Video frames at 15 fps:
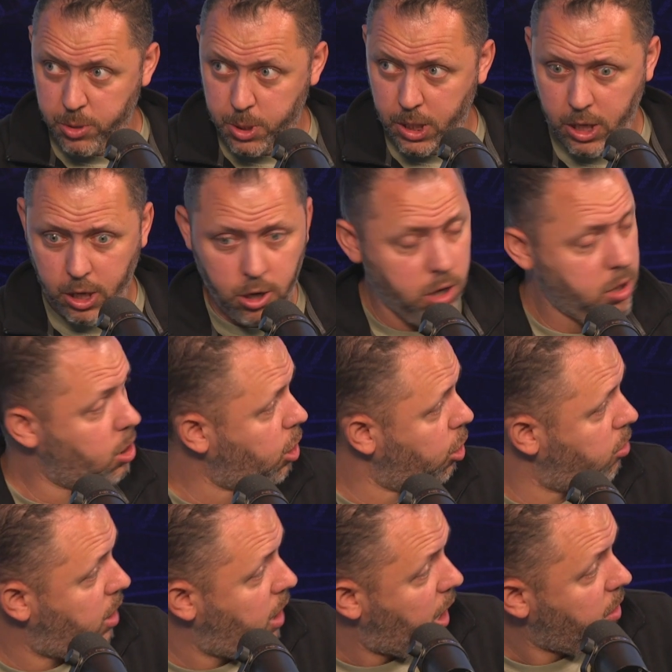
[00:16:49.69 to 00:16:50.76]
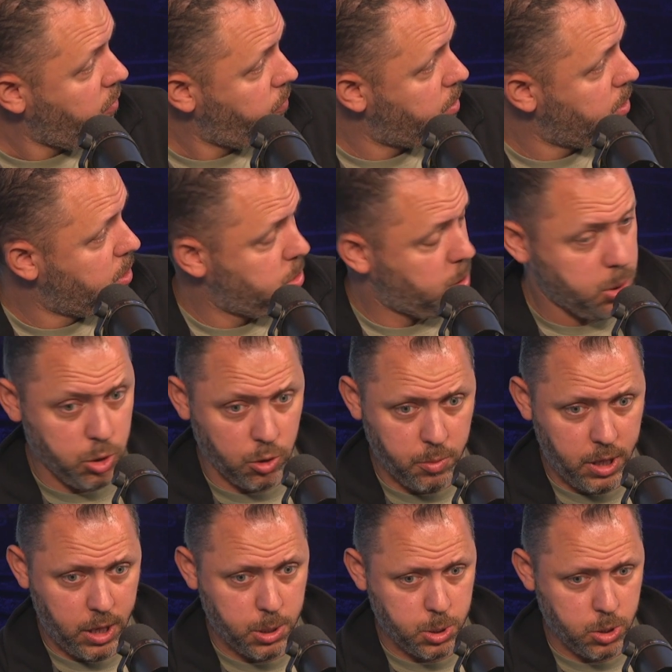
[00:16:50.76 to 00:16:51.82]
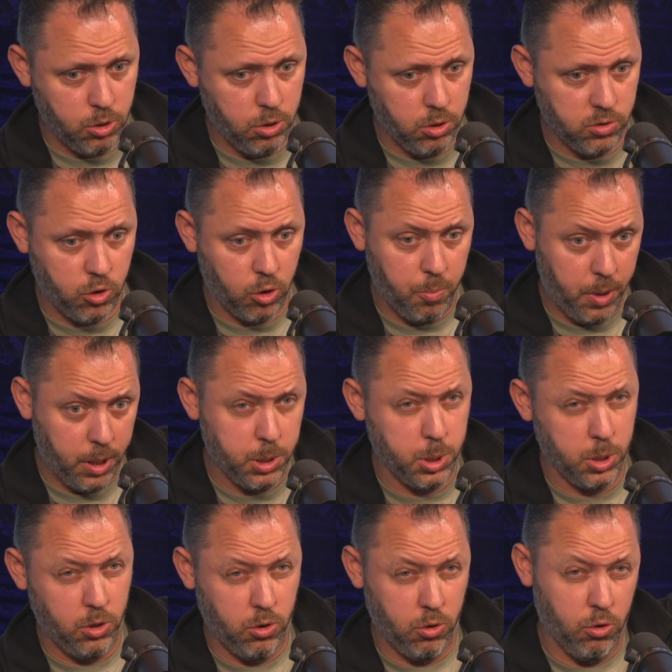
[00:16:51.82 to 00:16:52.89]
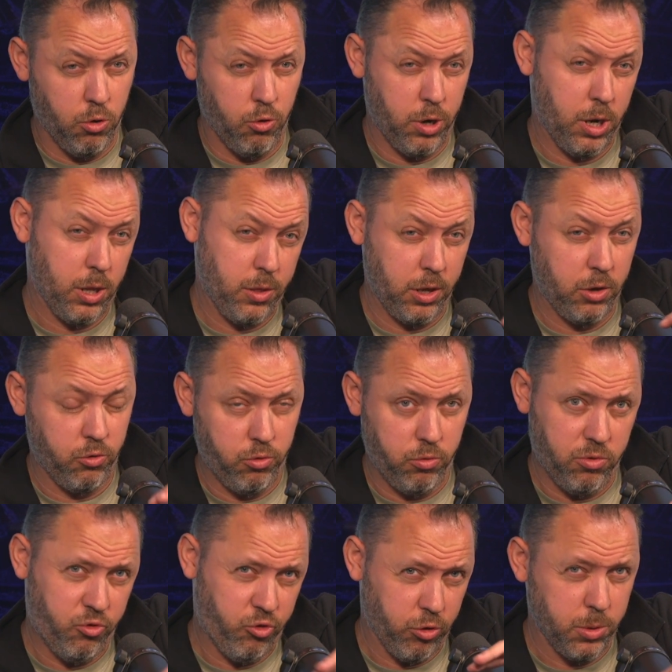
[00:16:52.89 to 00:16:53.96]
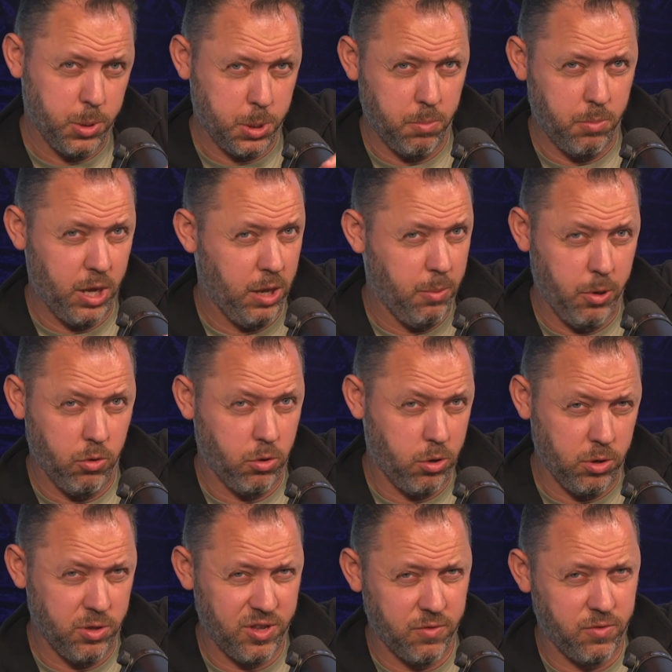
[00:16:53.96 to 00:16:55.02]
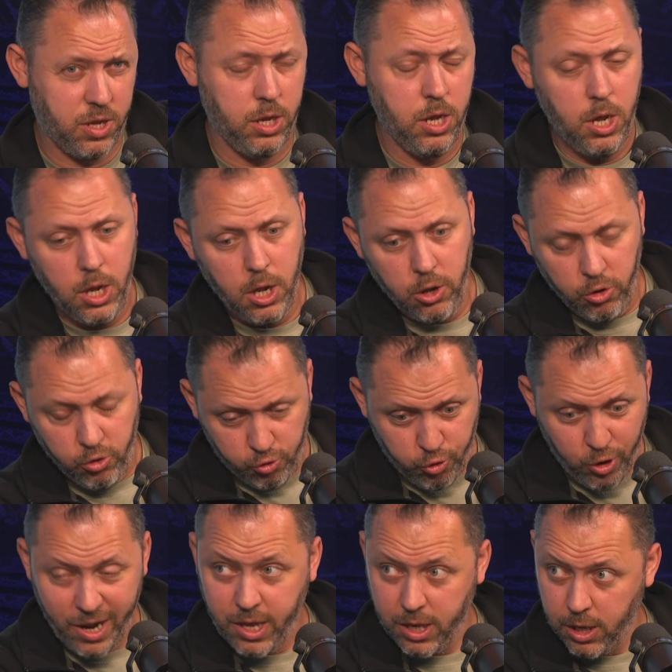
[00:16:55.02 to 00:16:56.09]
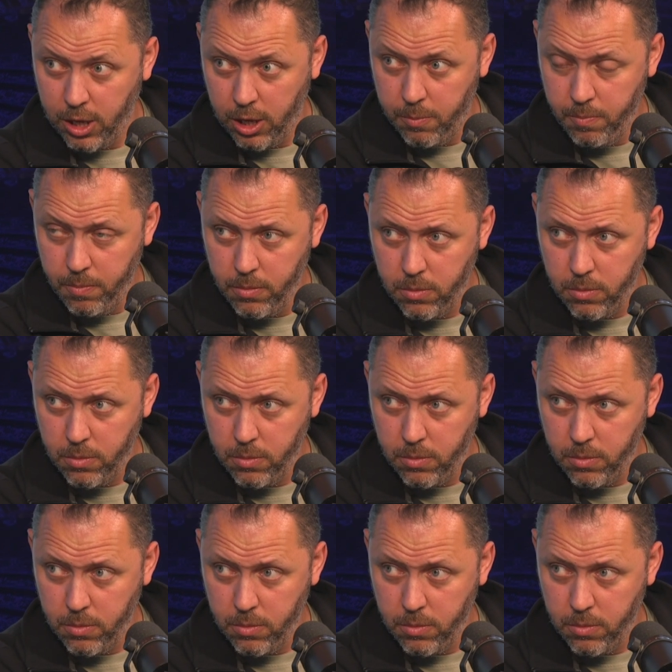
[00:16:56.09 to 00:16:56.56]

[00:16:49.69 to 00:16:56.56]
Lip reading: He can either go left to Tomiyasu, who's got Bentancur and I think Johnson maybe, or Kulusevski, tracking him.